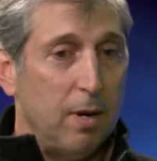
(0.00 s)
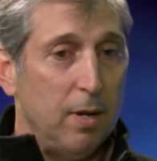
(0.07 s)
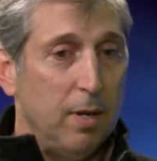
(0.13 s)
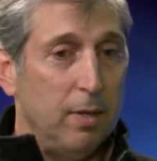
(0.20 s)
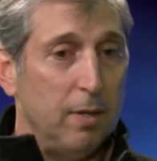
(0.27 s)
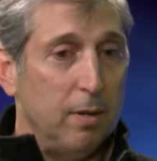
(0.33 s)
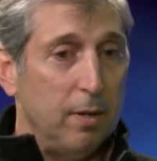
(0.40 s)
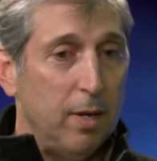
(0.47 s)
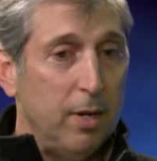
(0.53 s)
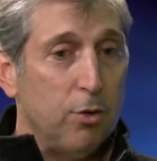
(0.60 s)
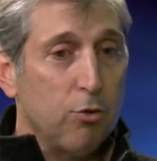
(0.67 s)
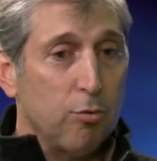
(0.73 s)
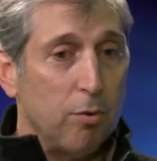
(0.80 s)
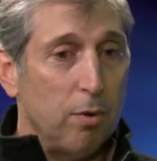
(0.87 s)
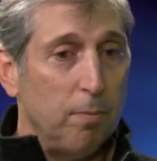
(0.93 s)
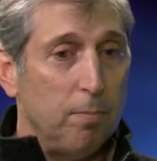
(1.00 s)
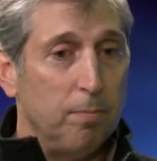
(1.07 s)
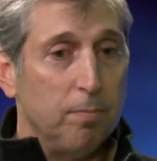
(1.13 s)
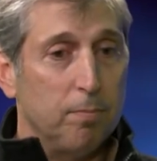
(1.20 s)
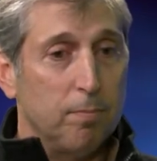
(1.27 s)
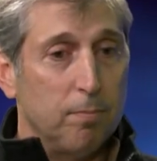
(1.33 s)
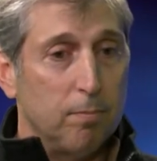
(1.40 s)
In the
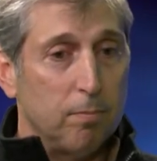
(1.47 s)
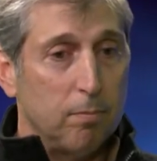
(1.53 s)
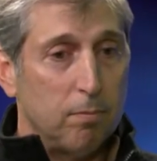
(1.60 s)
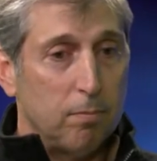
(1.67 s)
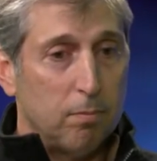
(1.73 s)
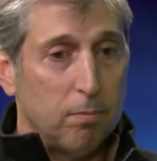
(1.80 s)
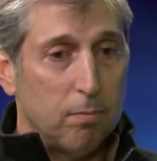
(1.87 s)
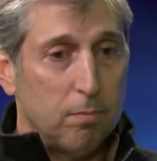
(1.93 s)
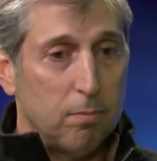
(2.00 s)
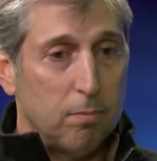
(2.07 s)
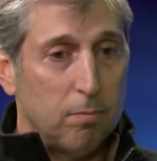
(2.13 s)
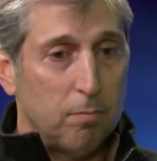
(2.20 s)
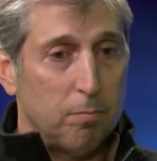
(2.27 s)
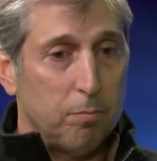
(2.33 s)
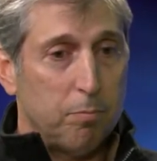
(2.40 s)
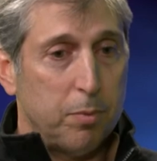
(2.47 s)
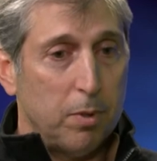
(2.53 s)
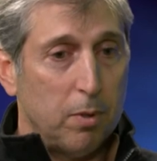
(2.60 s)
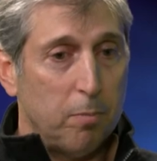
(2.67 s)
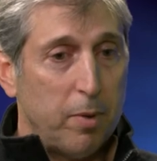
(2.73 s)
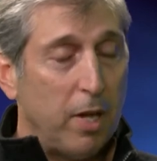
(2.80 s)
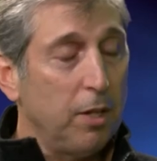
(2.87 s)
interim,
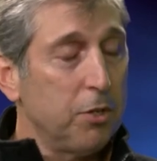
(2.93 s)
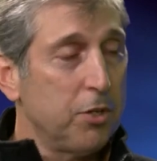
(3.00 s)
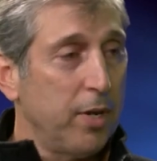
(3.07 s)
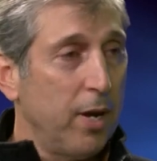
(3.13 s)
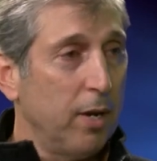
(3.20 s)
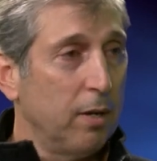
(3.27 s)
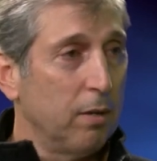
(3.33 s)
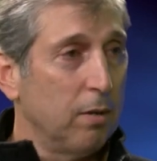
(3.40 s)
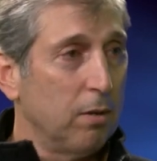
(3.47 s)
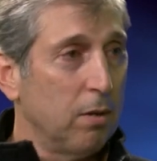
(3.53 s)
Bill Belichick